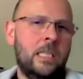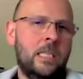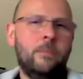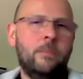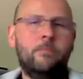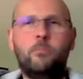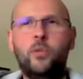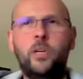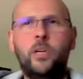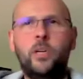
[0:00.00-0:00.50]

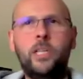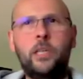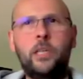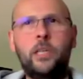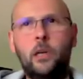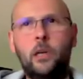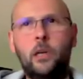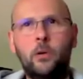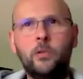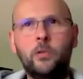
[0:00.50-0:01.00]
close,
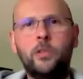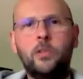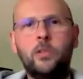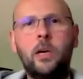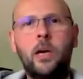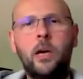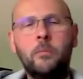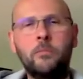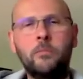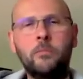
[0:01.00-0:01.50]

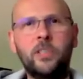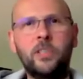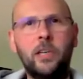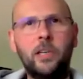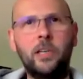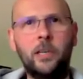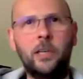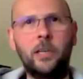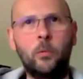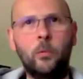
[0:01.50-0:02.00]
certainly within a
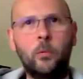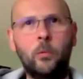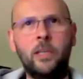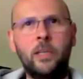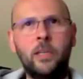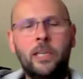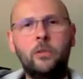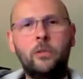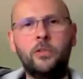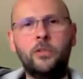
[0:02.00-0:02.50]
second or
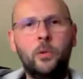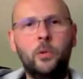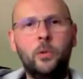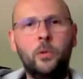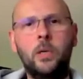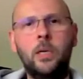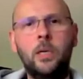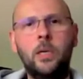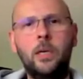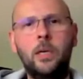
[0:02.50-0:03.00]
two
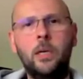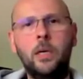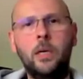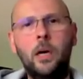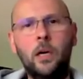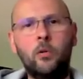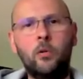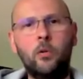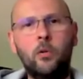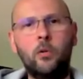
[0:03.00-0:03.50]

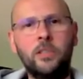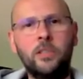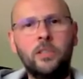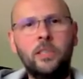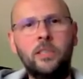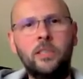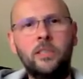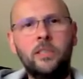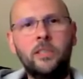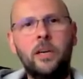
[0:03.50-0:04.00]
across an entire
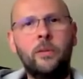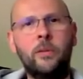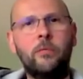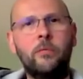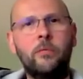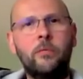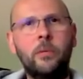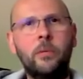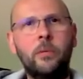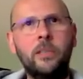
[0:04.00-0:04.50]
3-minute
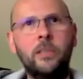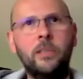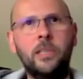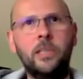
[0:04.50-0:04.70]
sequence.